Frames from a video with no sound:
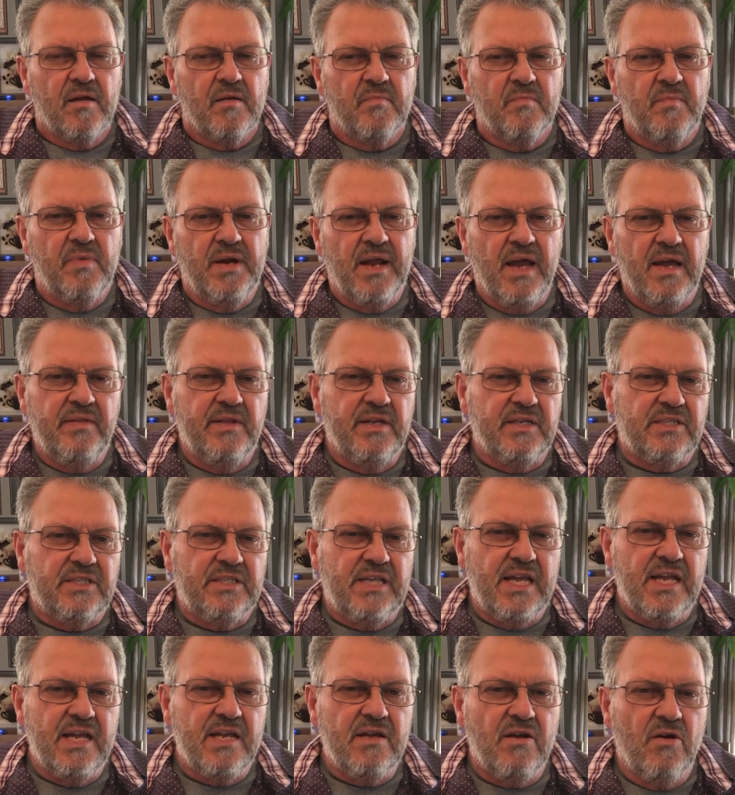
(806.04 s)
But on this
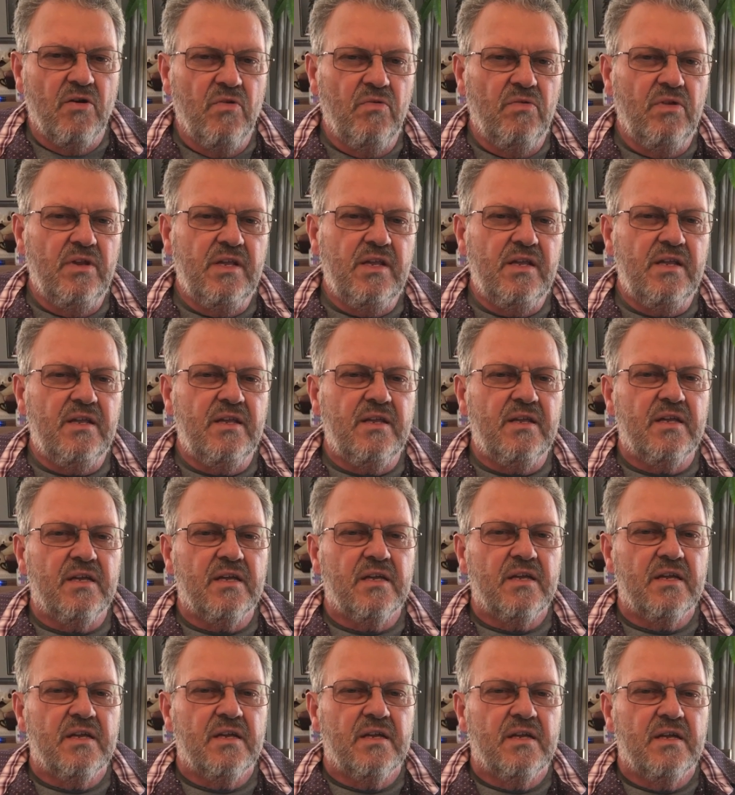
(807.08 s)
day, only
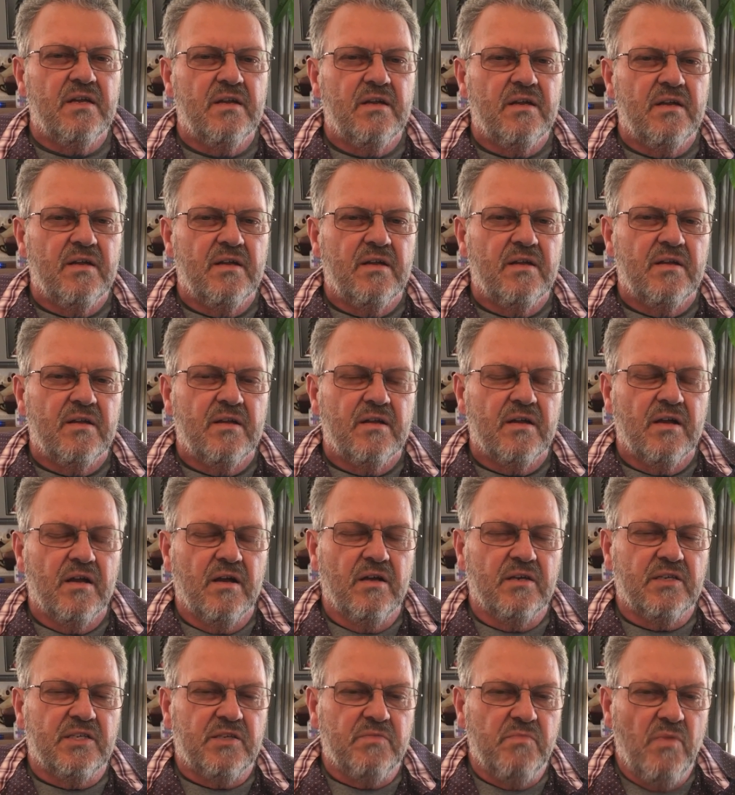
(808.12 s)

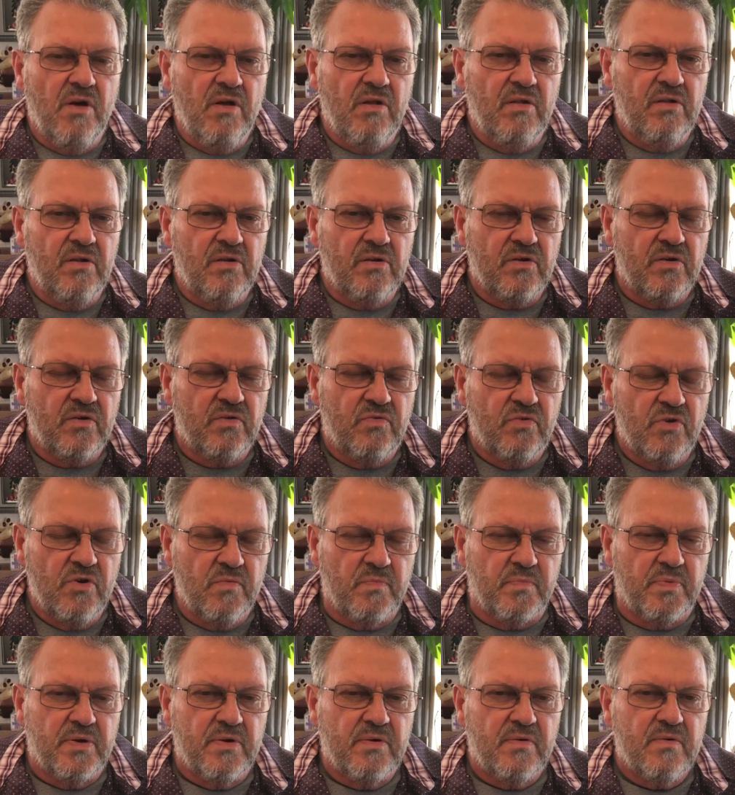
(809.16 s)
a smaller
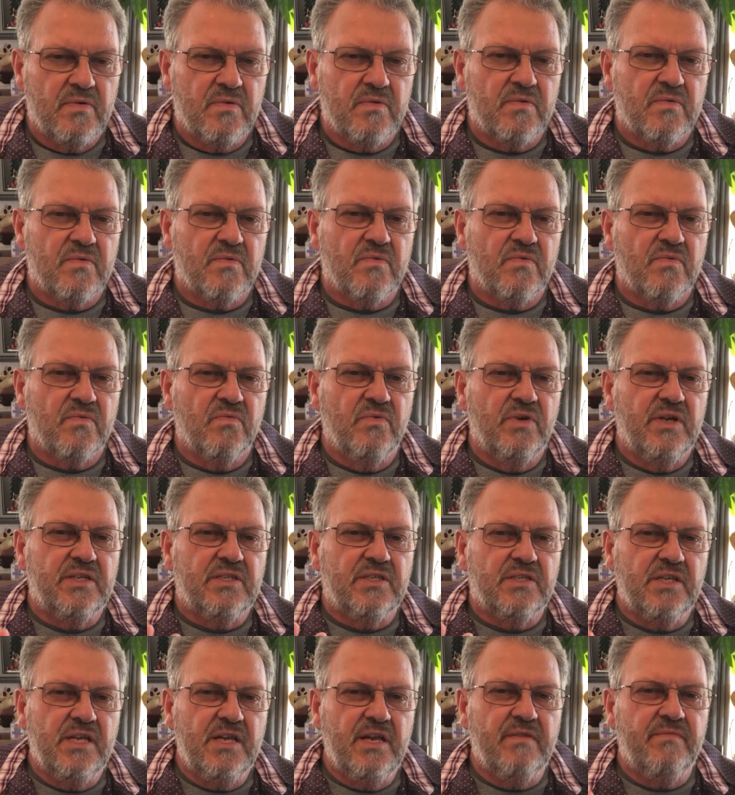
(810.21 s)
group
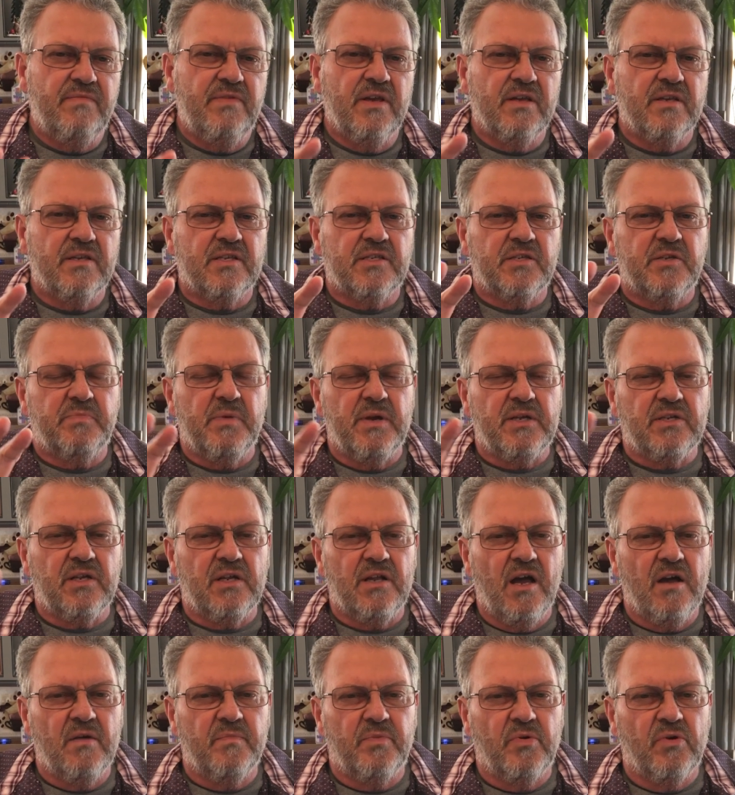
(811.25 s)
received the special
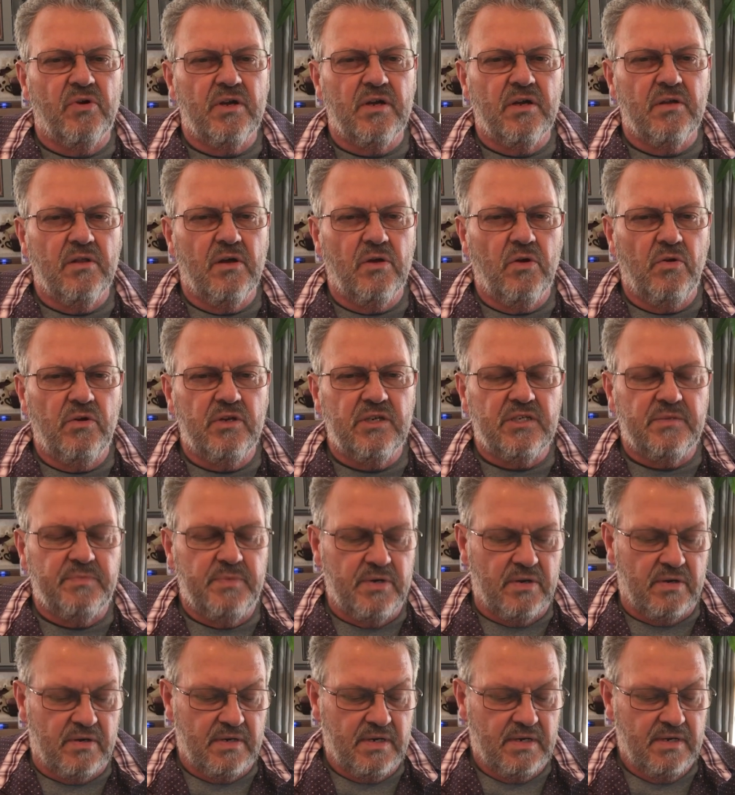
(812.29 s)
outpouring of the Holy
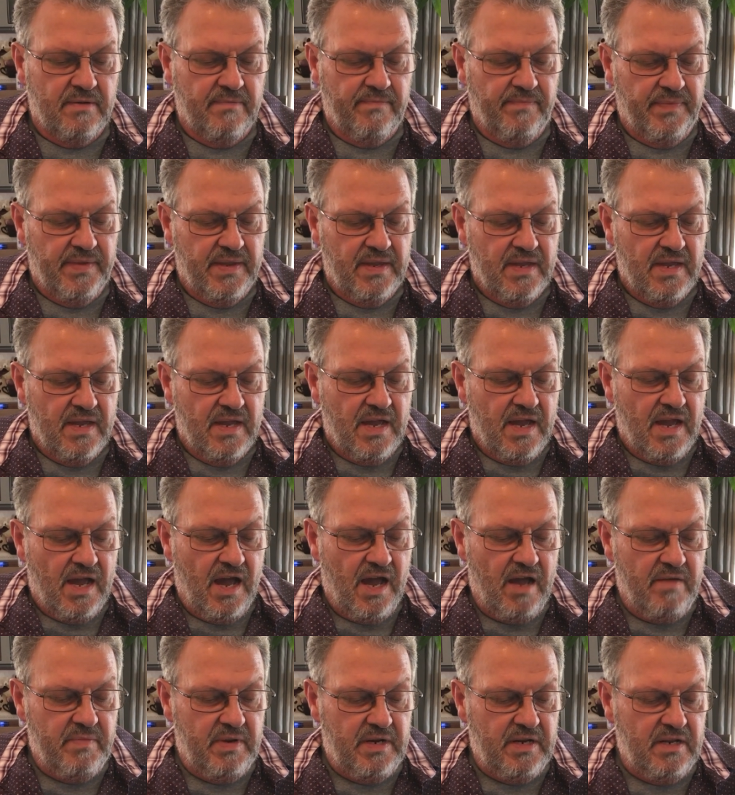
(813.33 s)
Spirit.
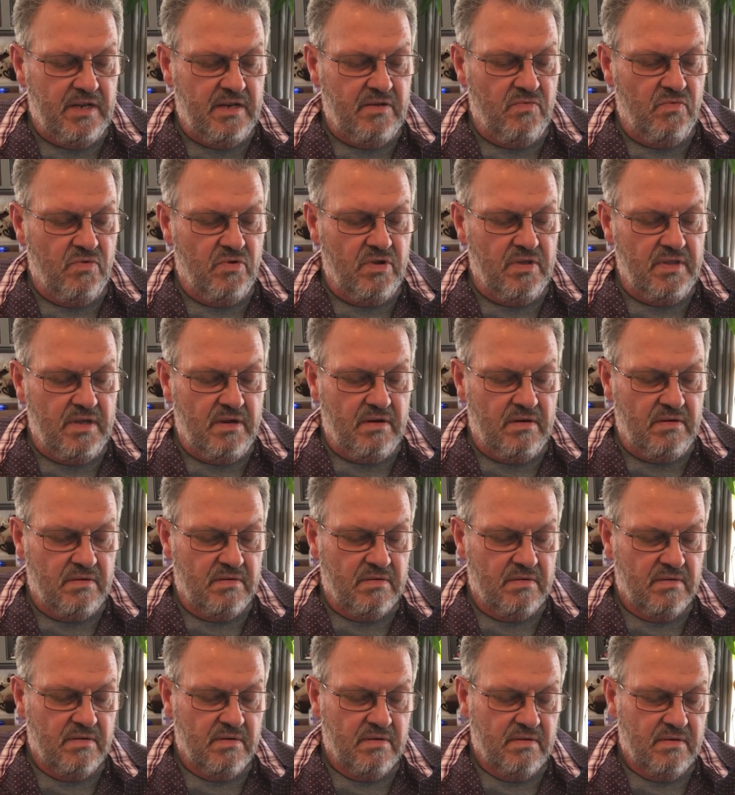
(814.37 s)
How many were there?
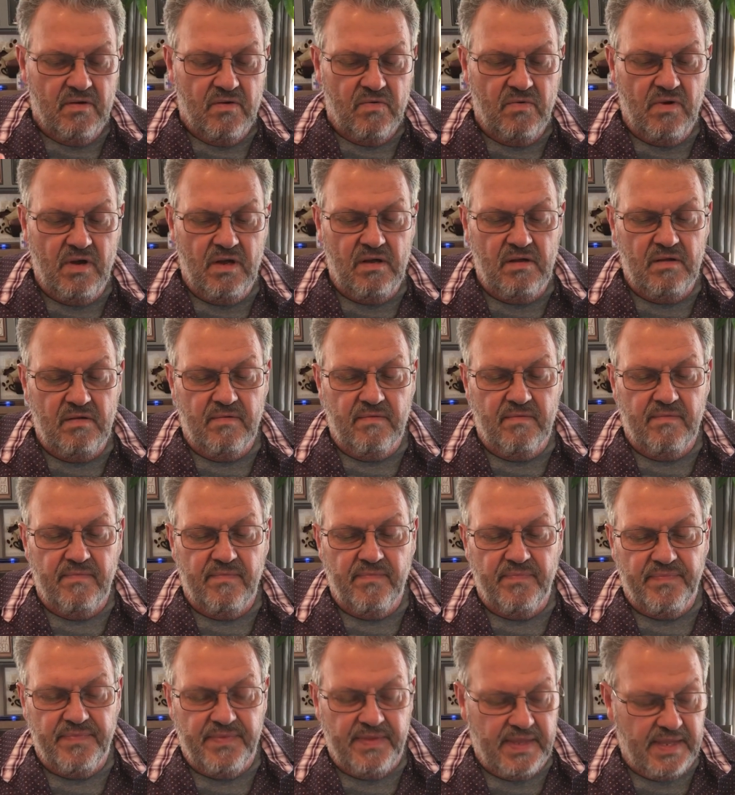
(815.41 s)
Well,
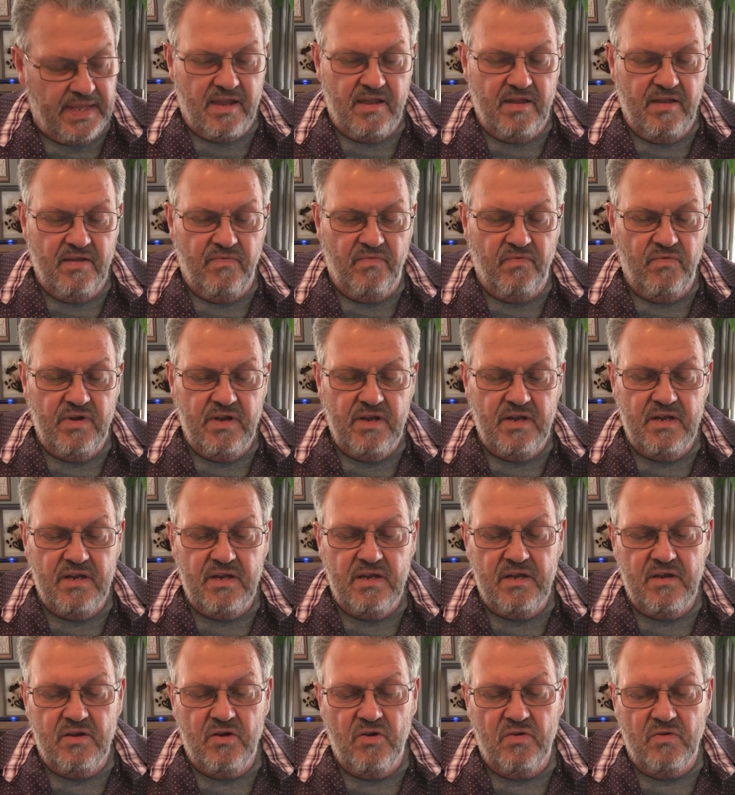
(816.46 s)
if
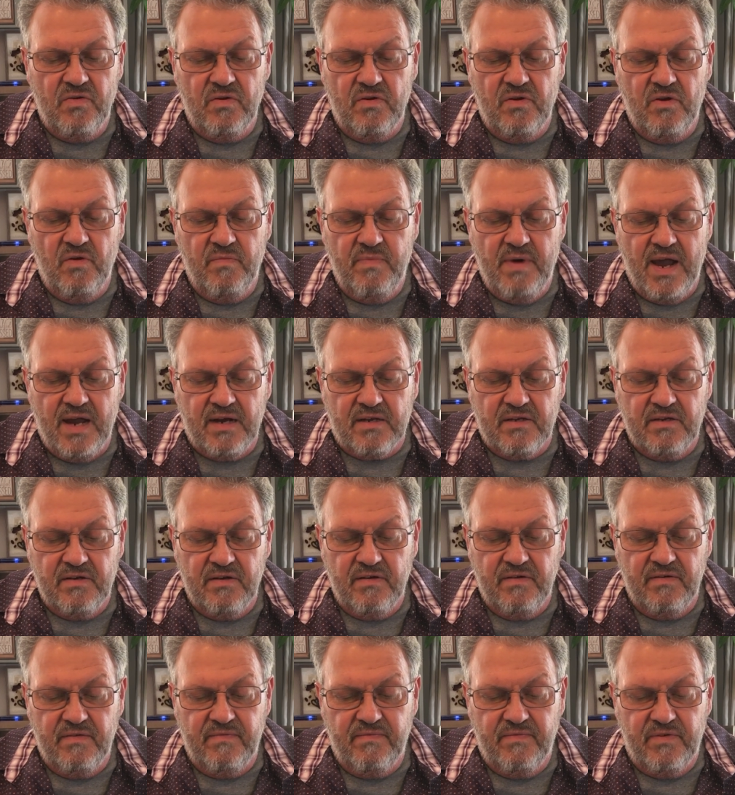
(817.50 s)
we go back
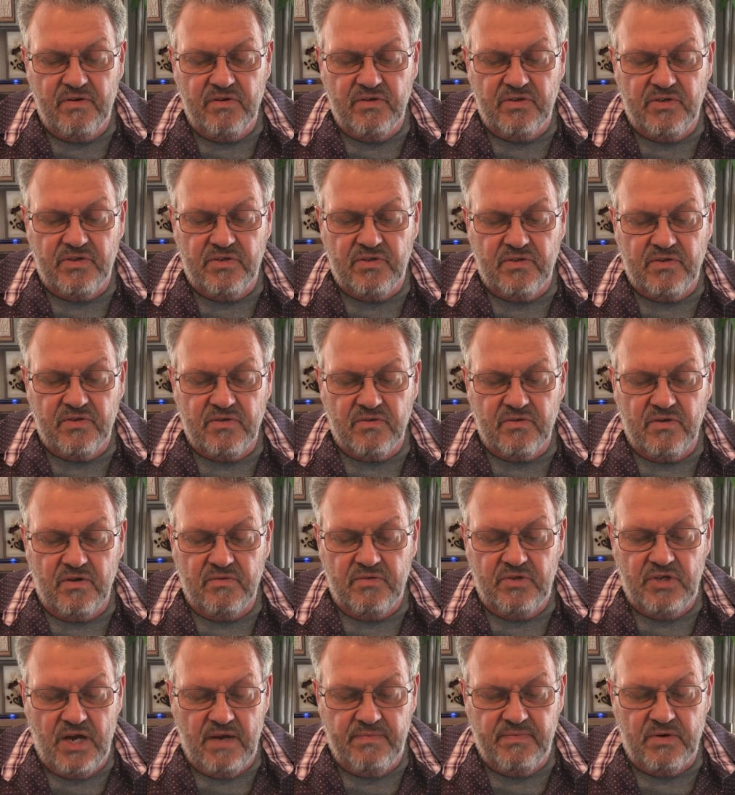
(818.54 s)
to verse or
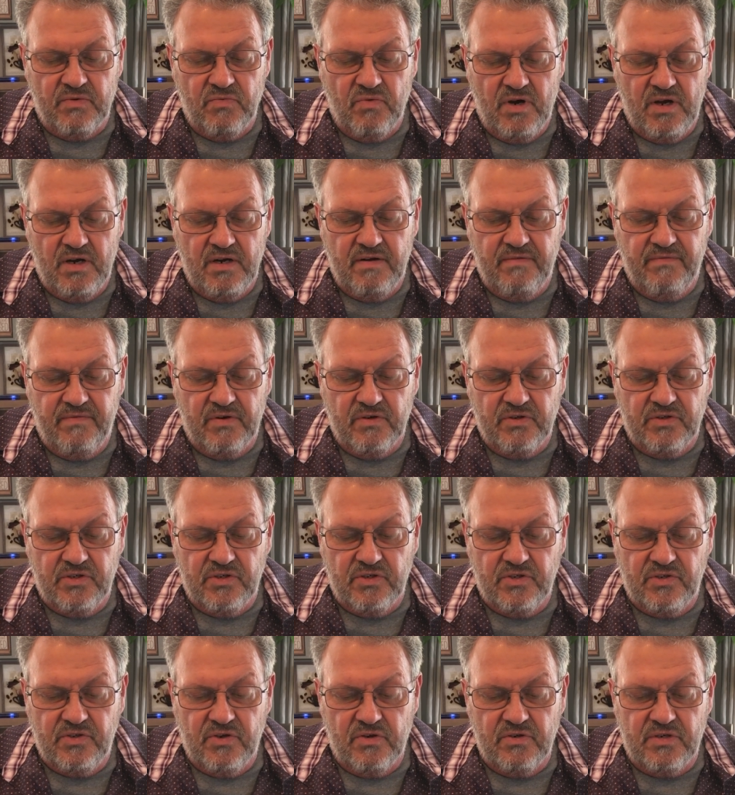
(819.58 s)
chapter one and
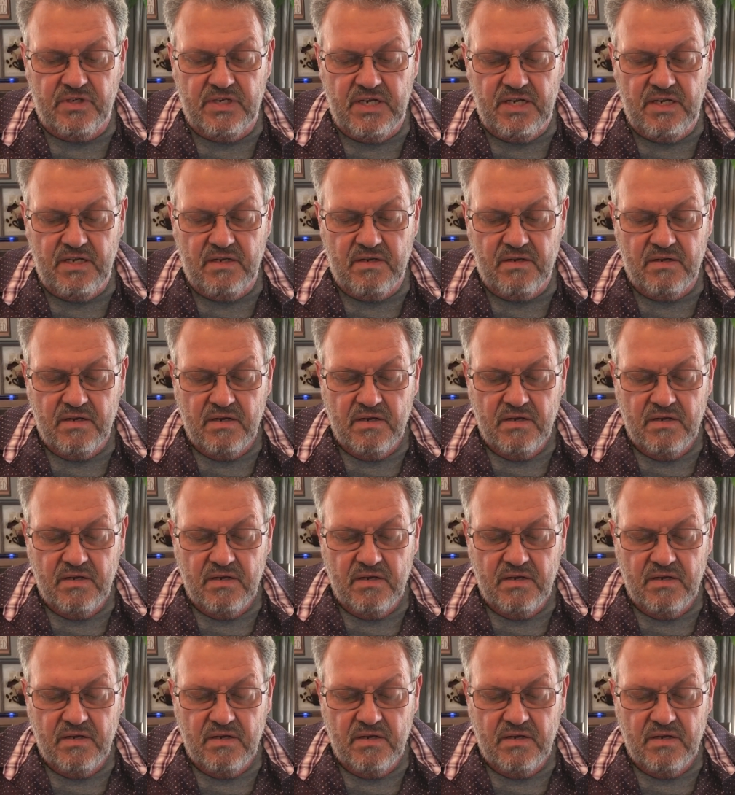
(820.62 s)
verses thirteen